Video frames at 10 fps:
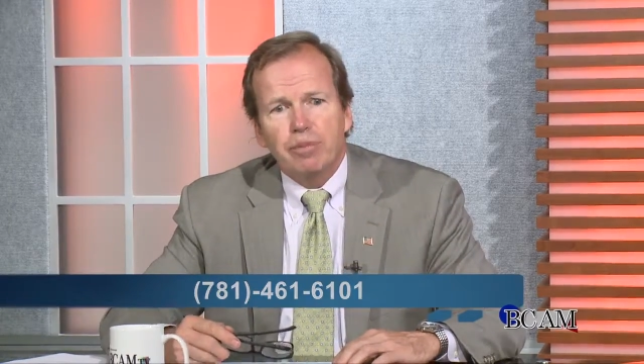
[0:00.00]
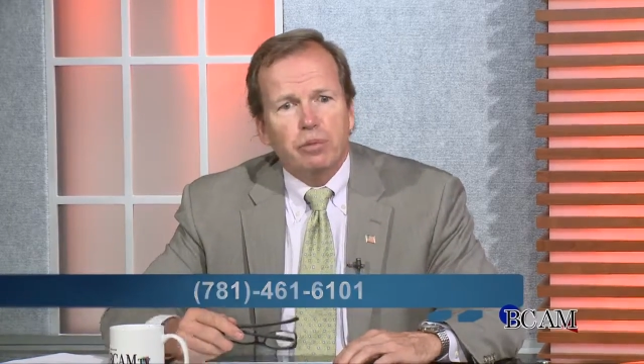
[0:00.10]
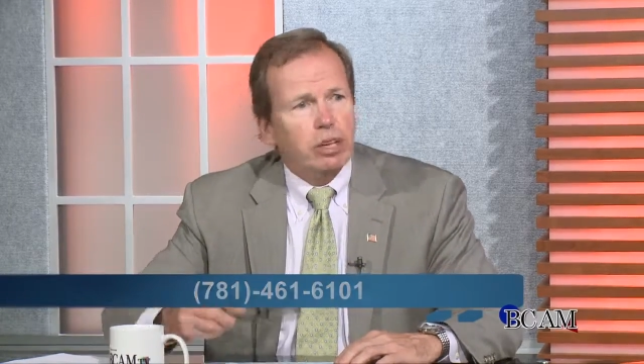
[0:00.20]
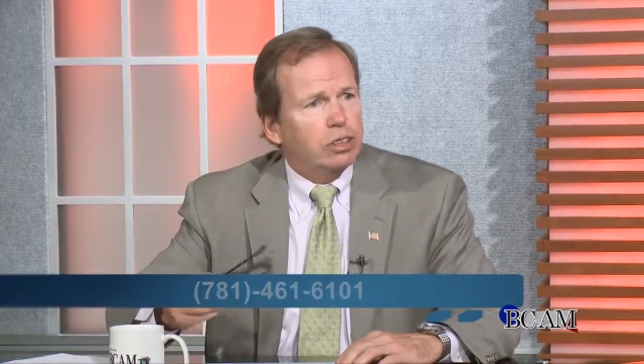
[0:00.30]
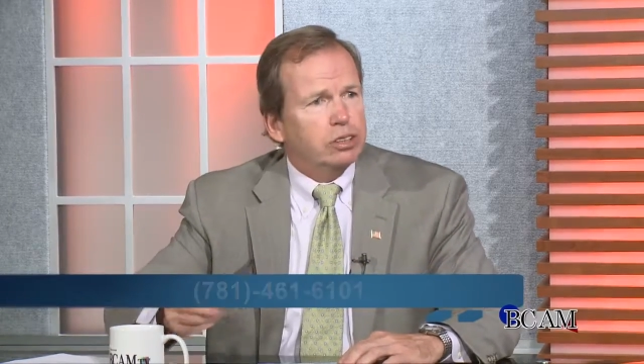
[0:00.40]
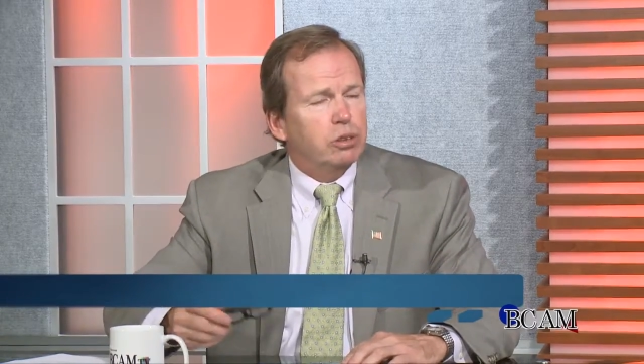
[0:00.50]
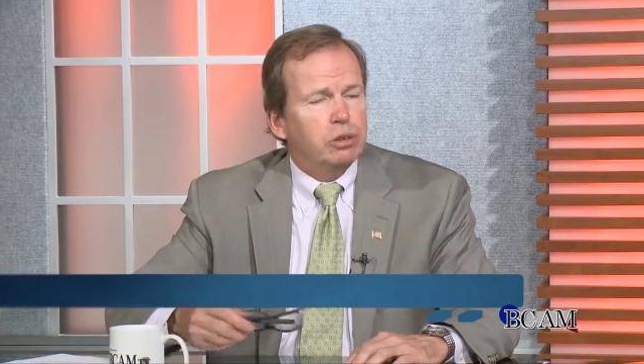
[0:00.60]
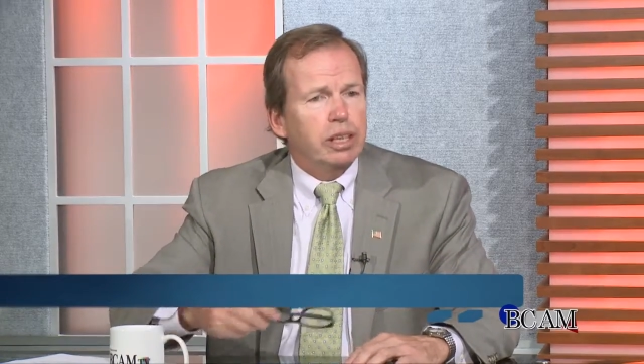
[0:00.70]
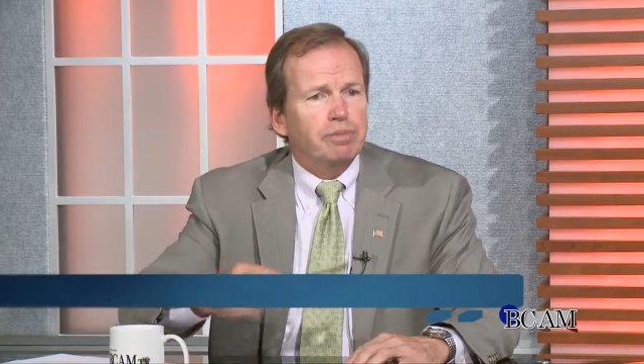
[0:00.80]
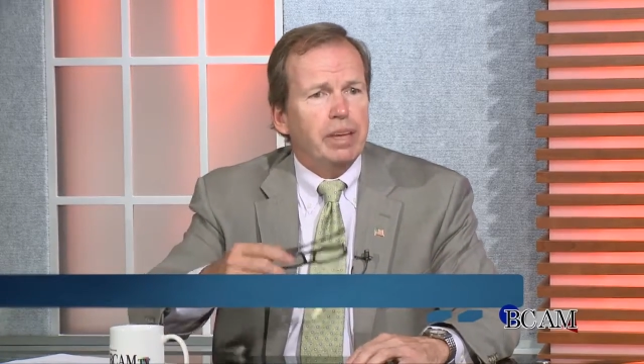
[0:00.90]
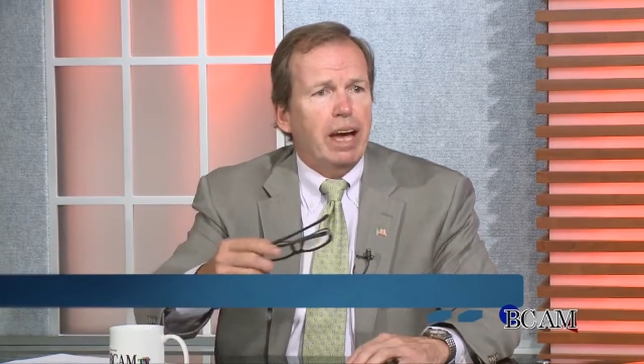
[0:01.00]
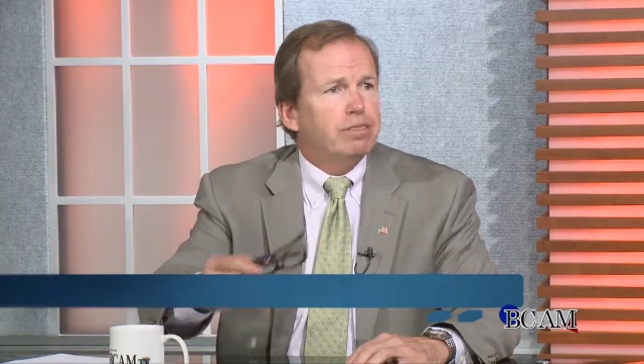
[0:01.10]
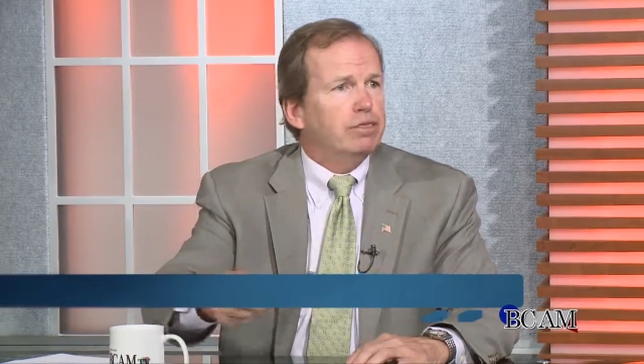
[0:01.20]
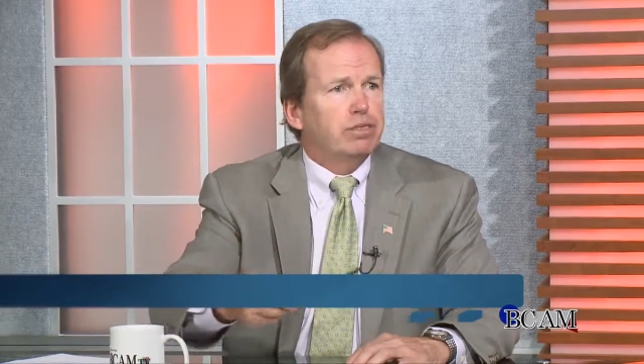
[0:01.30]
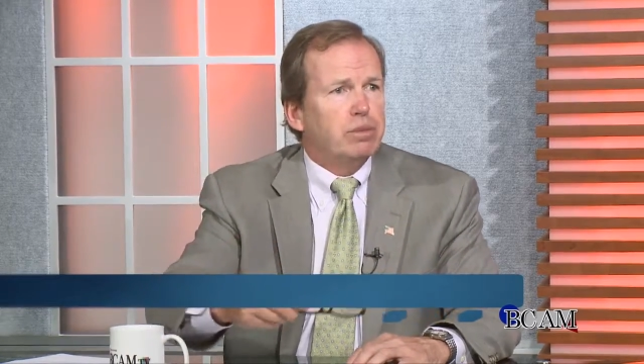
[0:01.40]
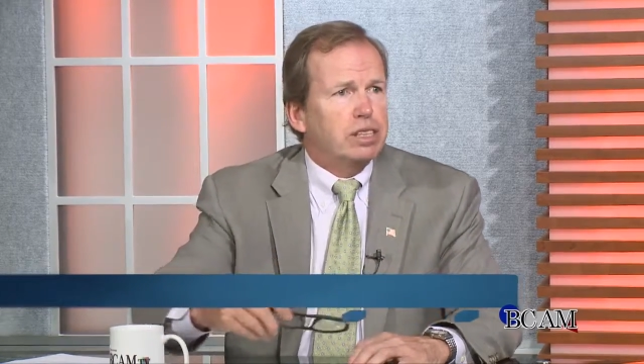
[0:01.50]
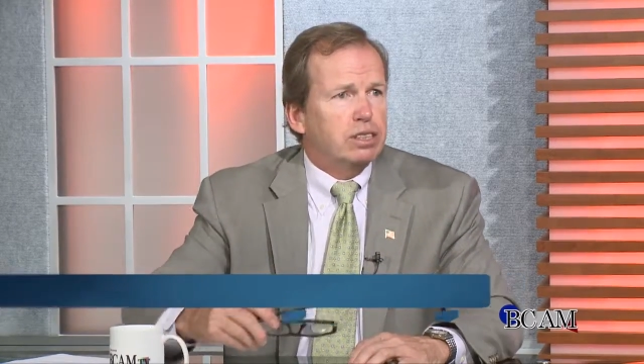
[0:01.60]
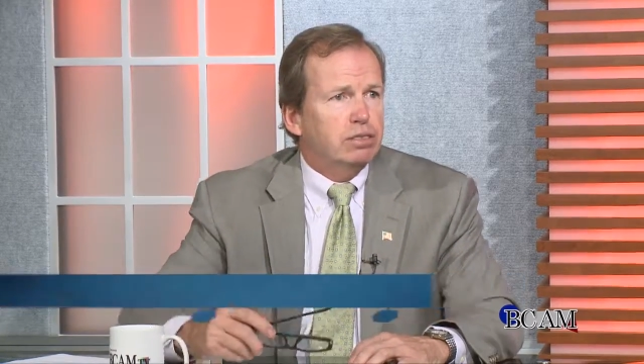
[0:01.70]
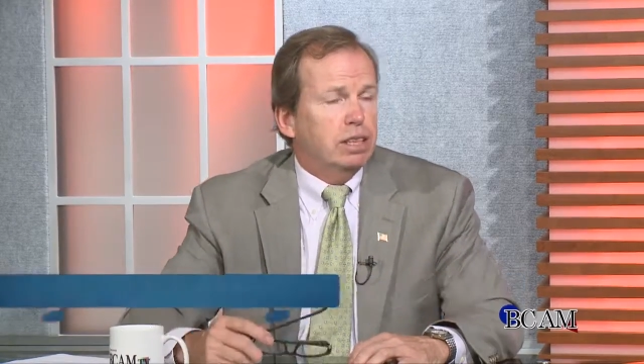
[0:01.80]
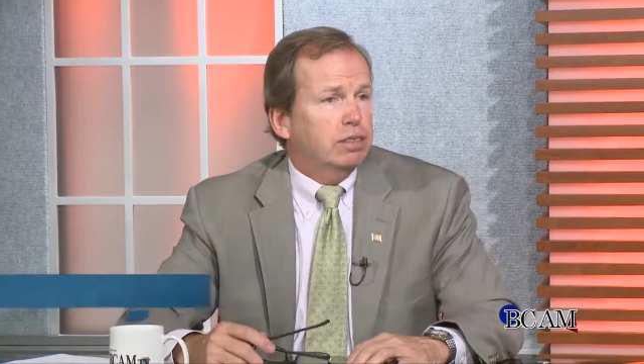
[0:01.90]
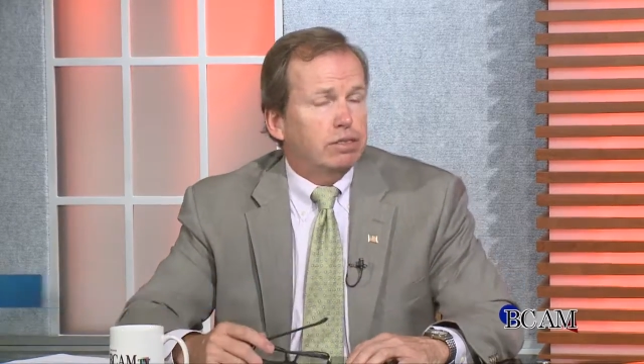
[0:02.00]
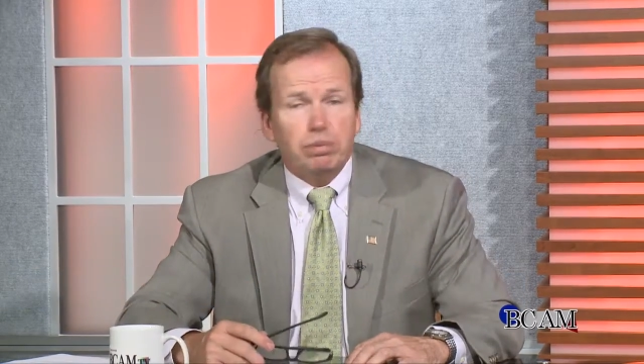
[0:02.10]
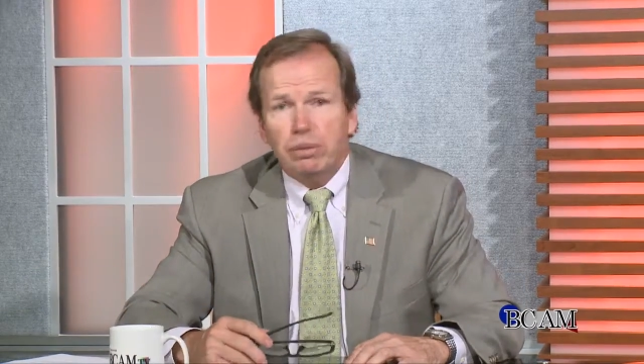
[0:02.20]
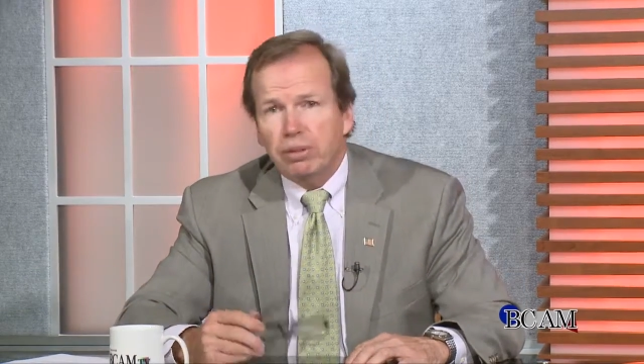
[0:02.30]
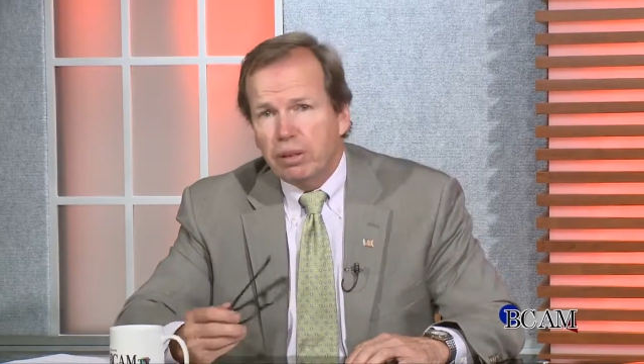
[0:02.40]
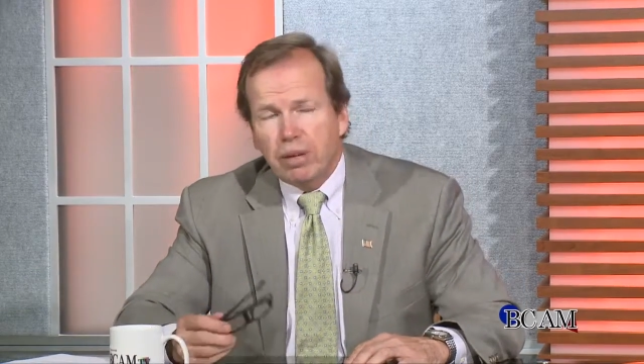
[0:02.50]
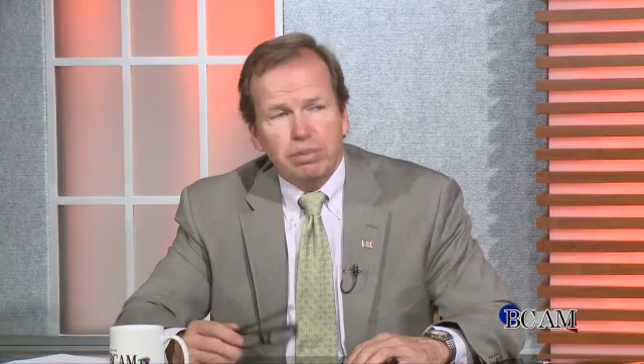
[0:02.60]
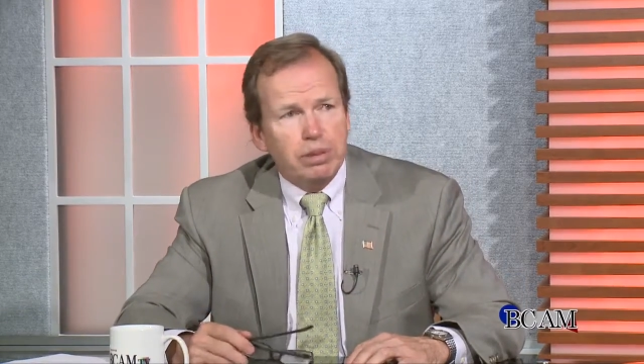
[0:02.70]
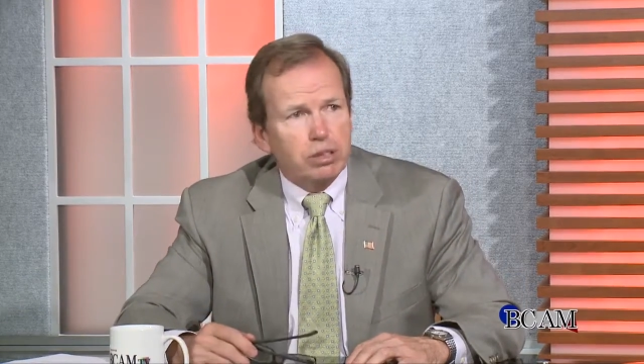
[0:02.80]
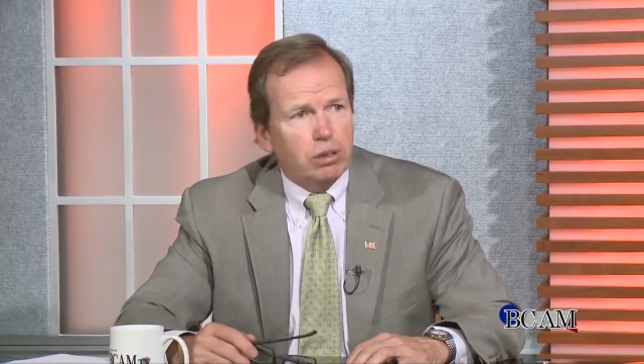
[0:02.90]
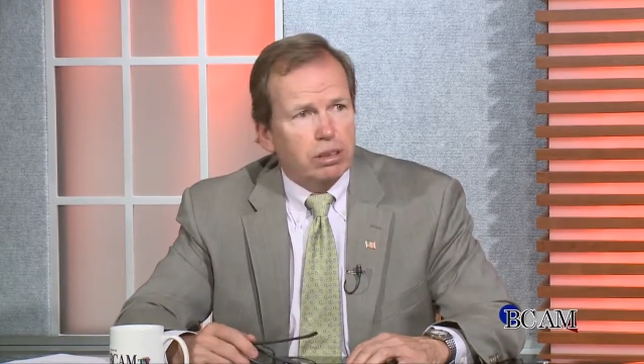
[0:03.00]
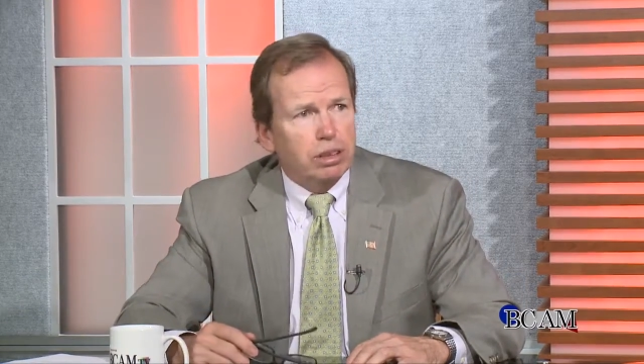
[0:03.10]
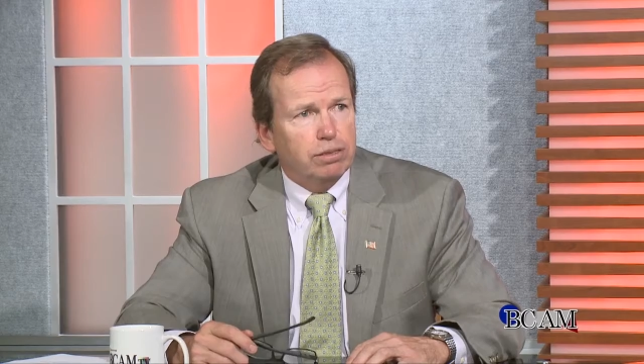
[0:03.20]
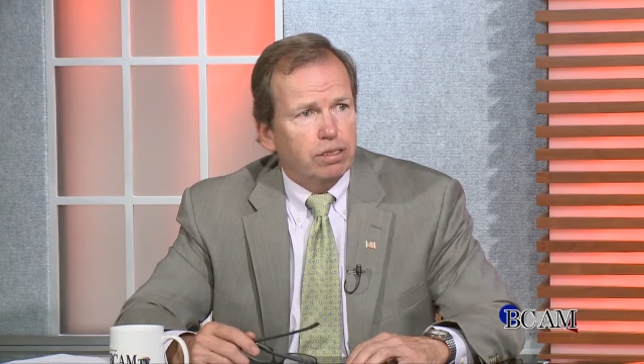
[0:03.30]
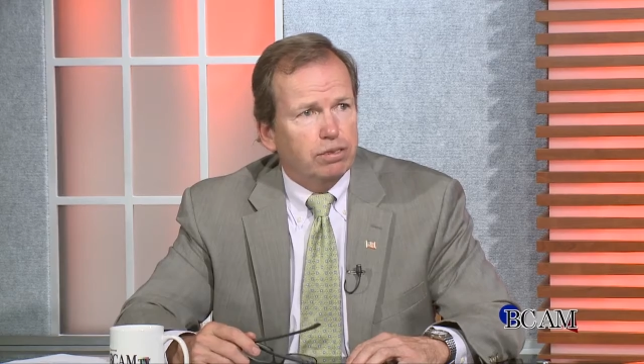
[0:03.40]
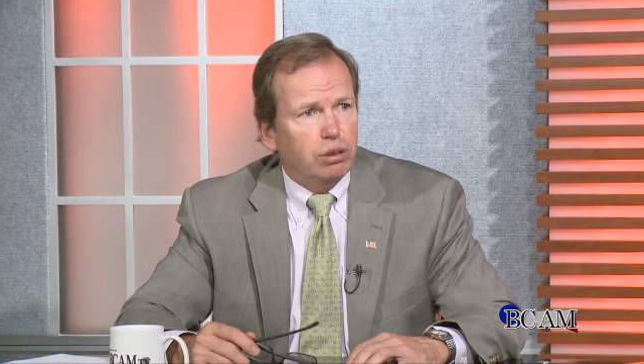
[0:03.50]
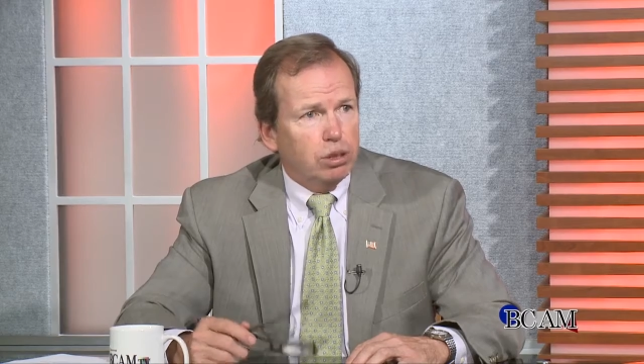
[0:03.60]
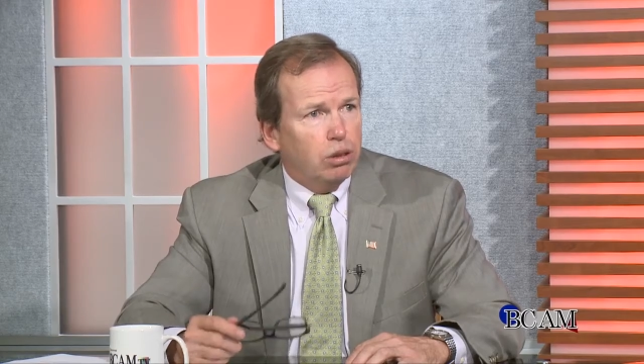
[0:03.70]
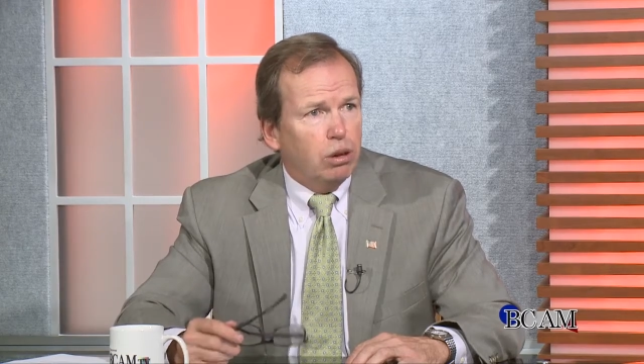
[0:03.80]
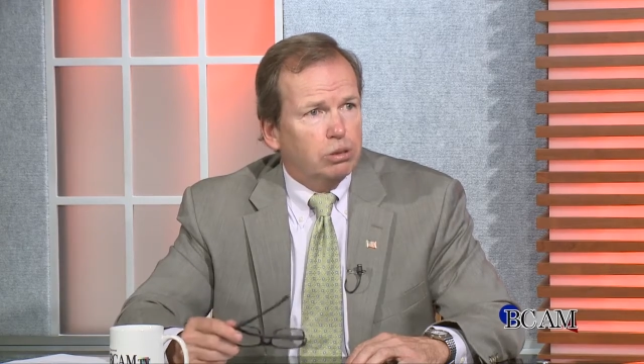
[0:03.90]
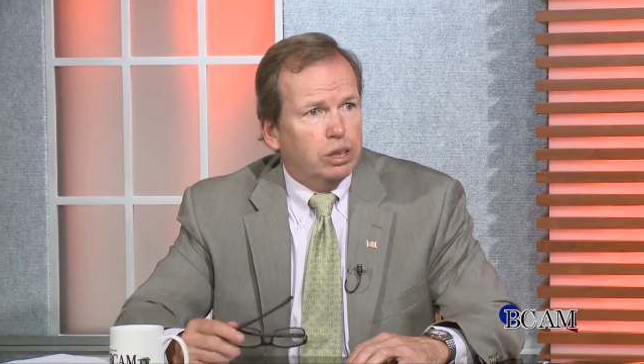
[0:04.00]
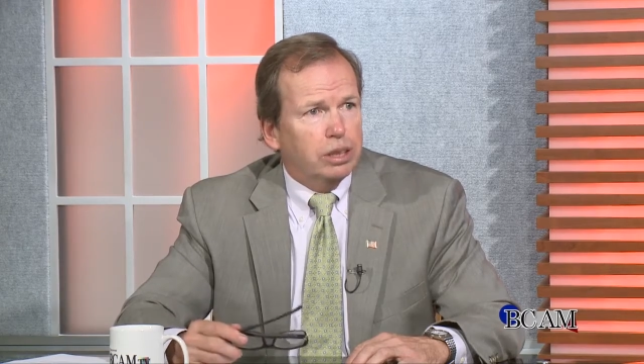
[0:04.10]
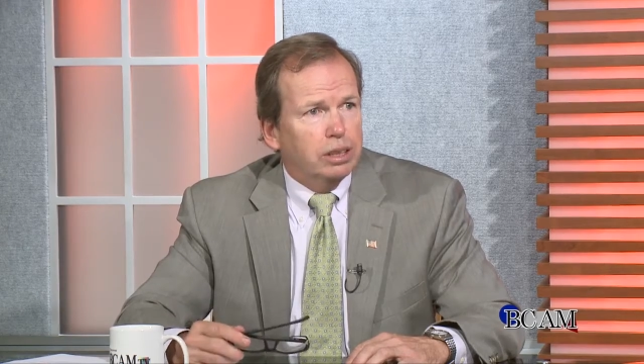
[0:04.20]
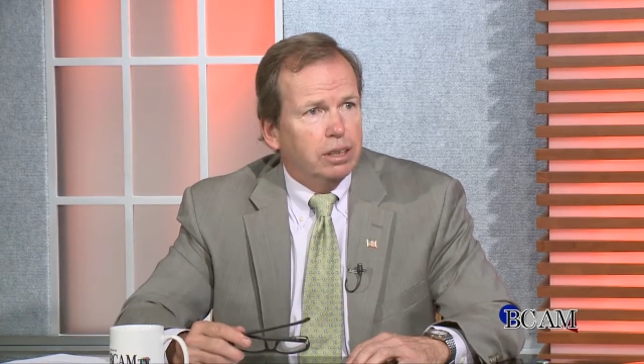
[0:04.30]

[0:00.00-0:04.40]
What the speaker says: We also have information for people that might be struggling with foreclosure